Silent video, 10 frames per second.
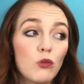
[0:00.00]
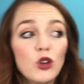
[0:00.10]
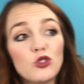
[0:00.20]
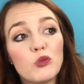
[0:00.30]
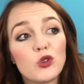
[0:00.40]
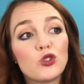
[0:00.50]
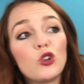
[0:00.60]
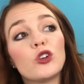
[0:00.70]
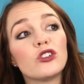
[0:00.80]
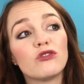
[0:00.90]
am I supposed to
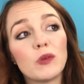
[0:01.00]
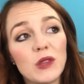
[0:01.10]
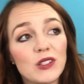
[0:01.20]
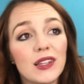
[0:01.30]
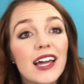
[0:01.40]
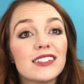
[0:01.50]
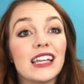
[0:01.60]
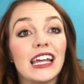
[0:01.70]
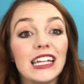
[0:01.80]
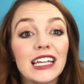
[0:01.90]
learn from this lesson?